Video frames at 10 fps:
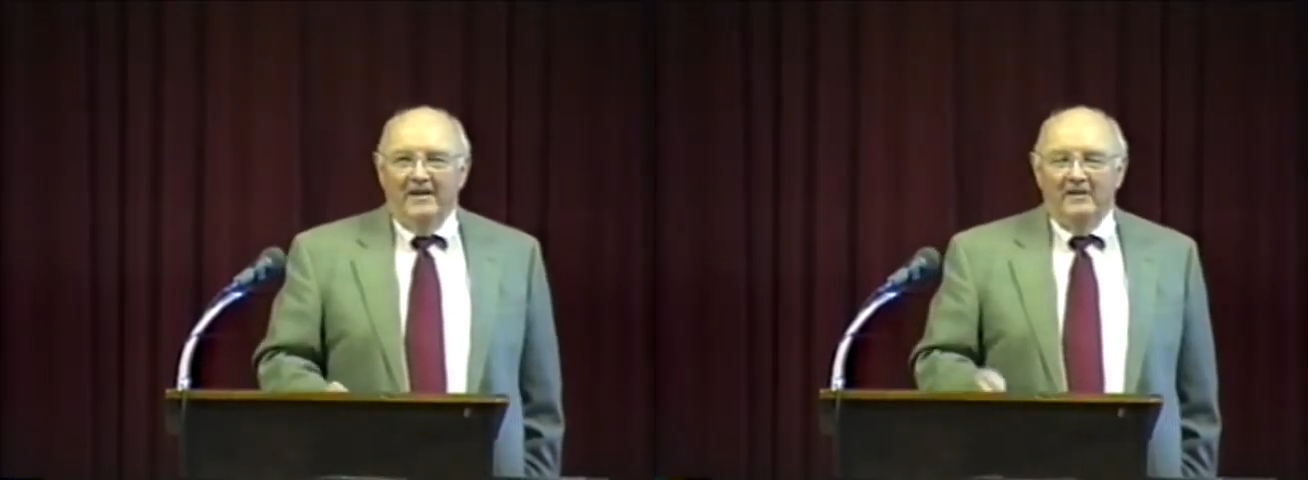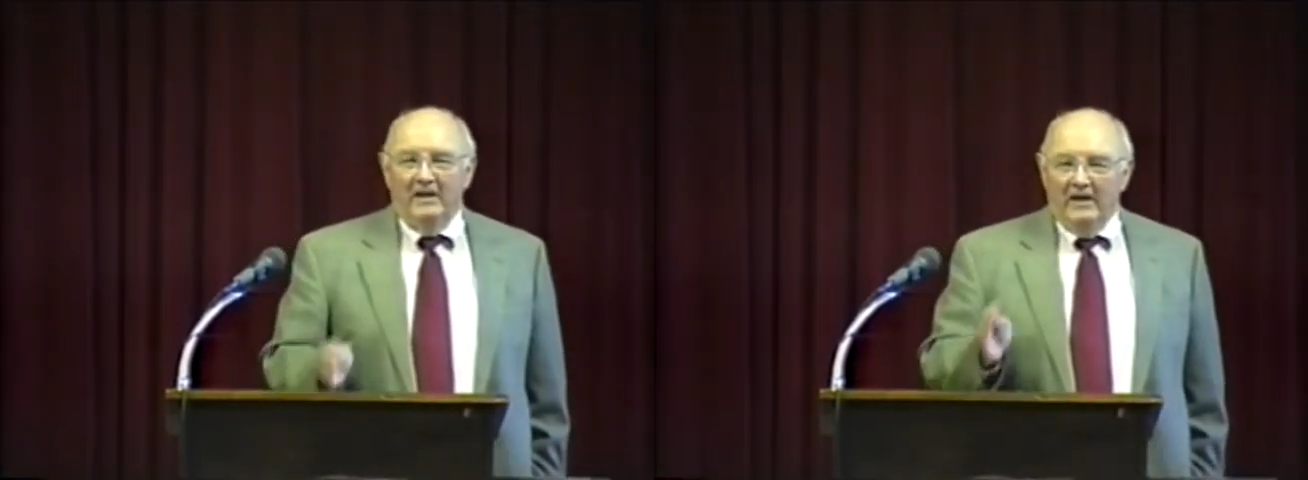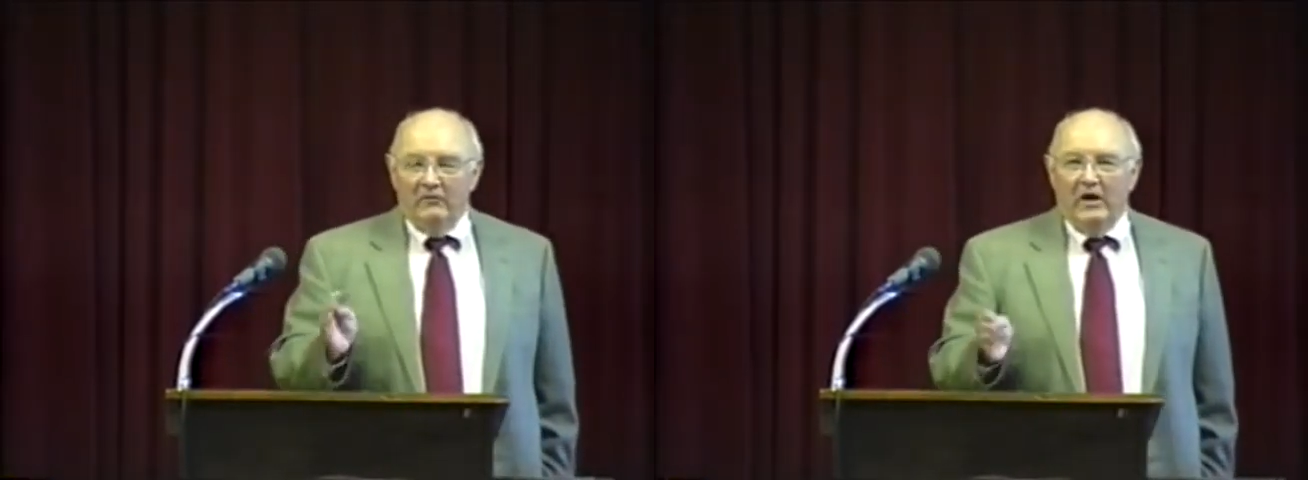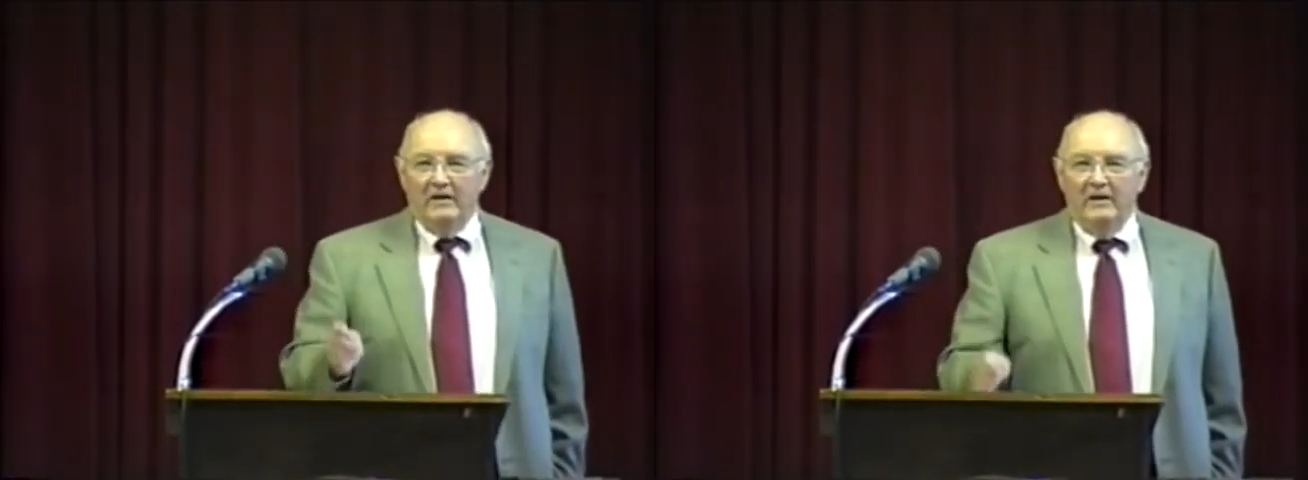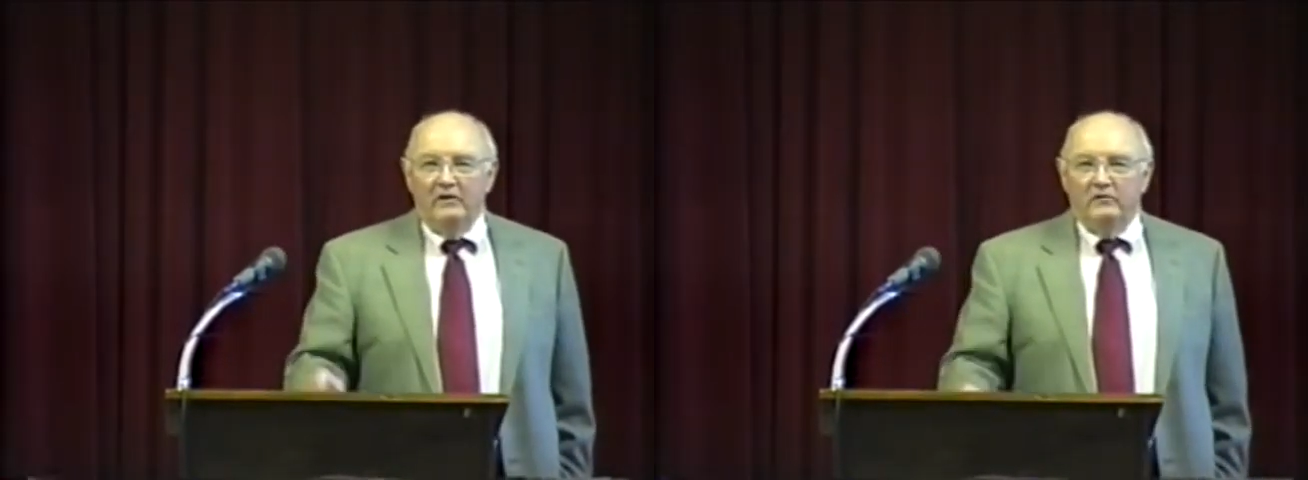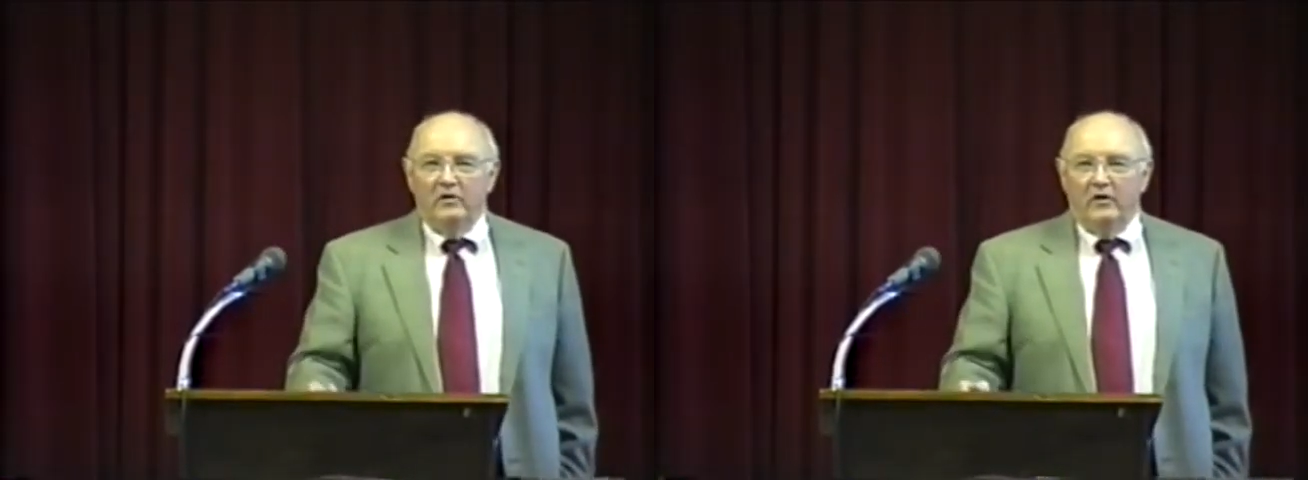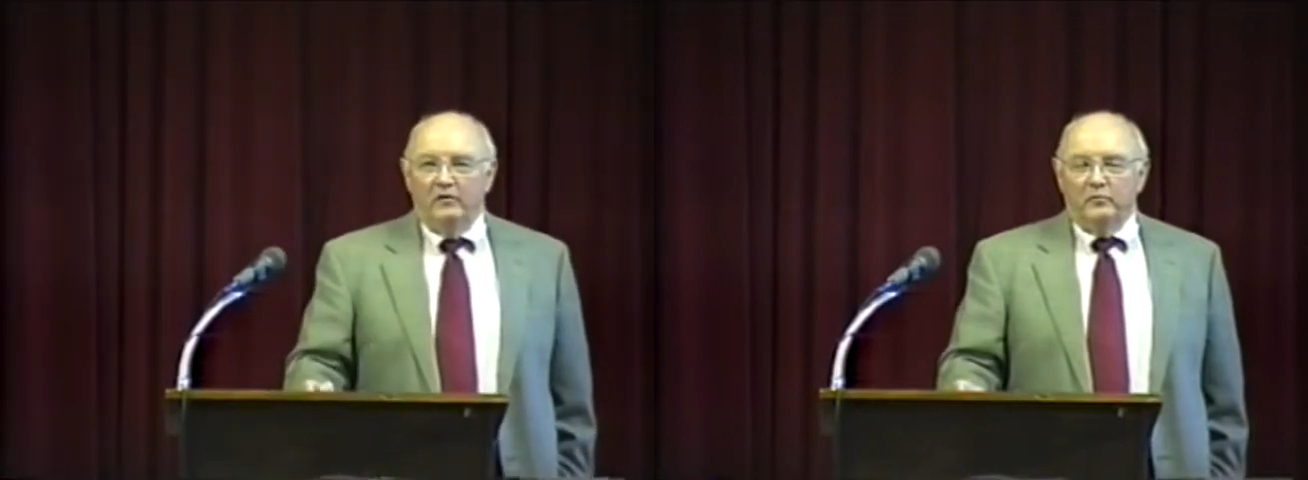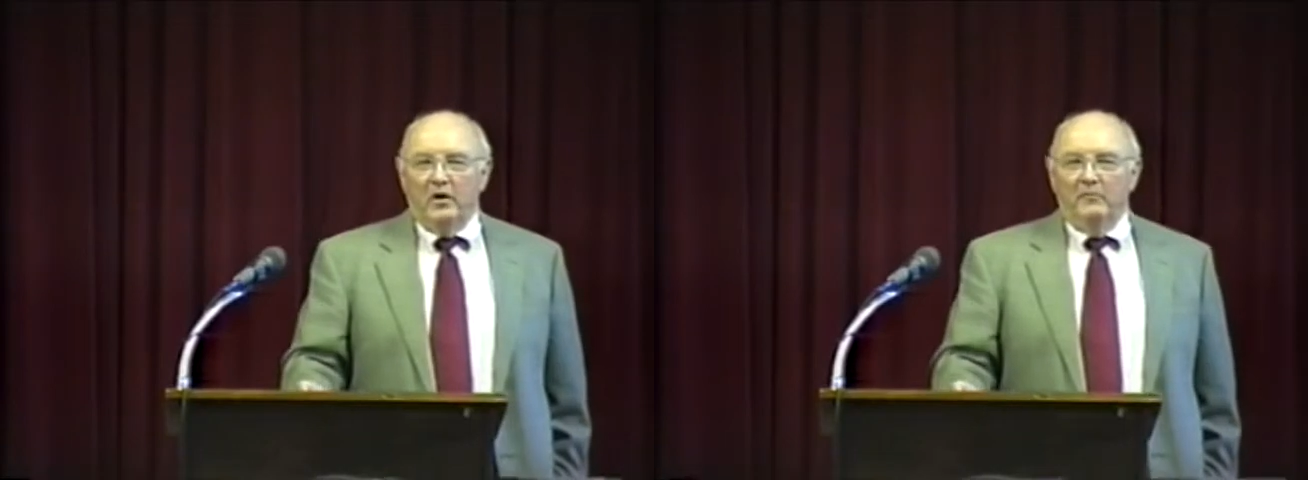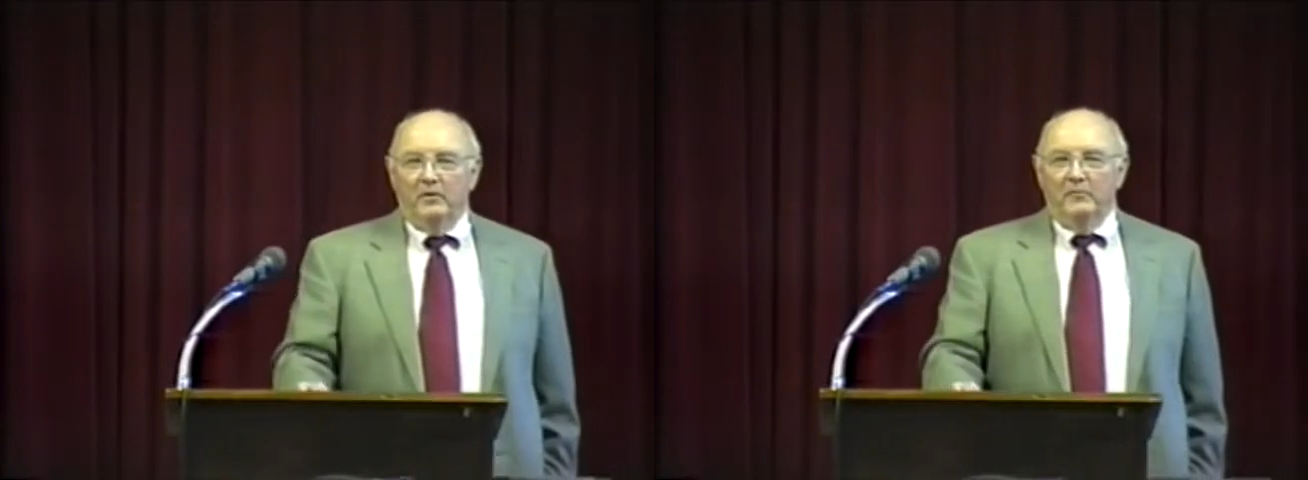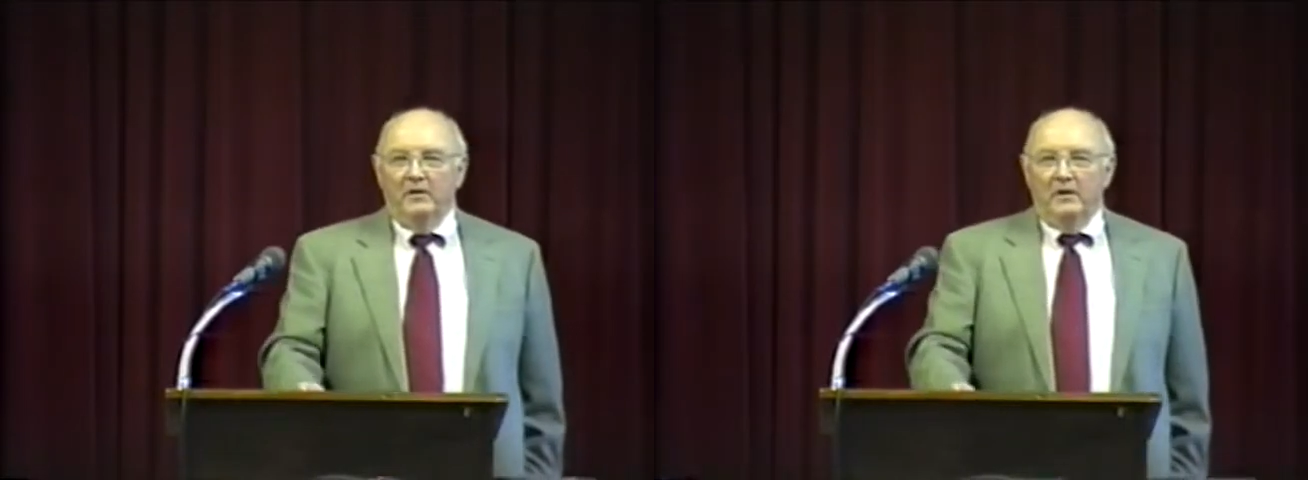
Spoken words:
And they never had any serious problem